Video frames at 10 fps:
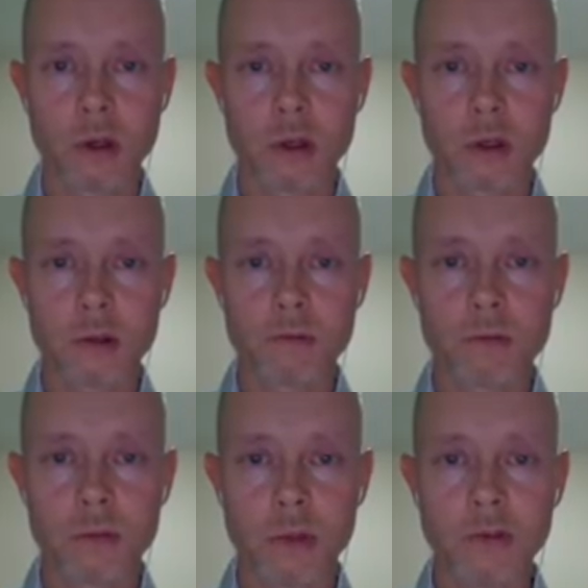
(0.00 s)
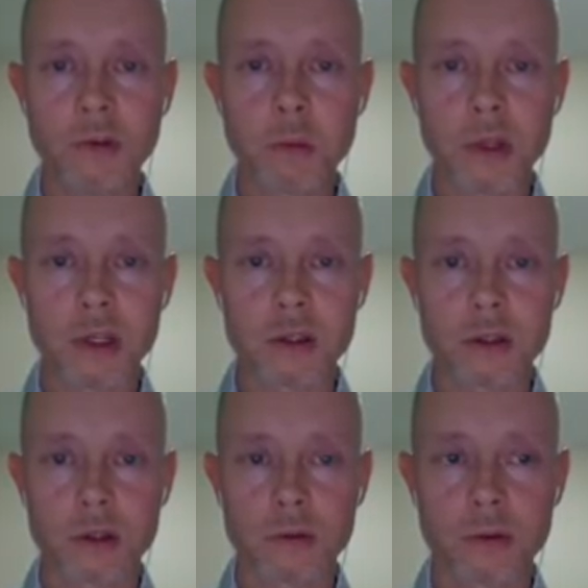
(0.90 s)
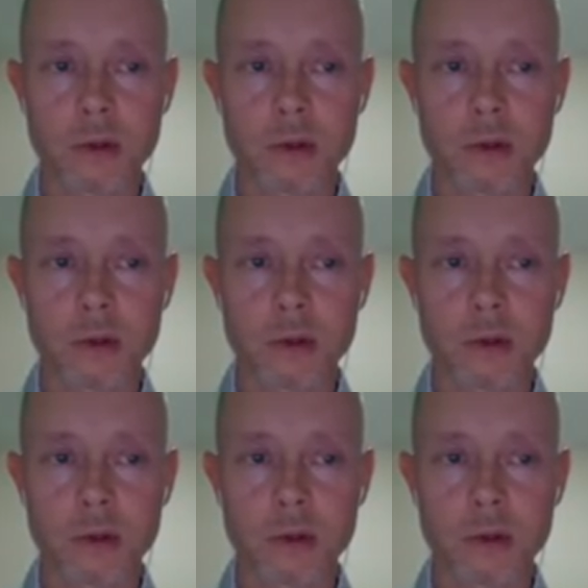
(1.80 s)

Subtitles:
If he plays